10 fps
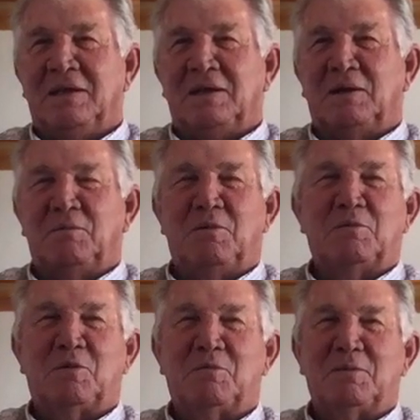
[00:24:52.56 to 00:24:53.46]
I
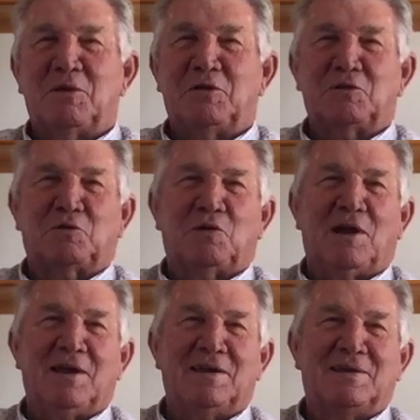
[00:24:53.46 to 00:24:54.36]
remember my mother
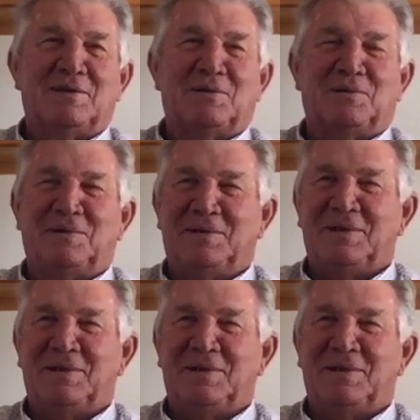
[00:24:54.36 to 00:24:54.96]
crying or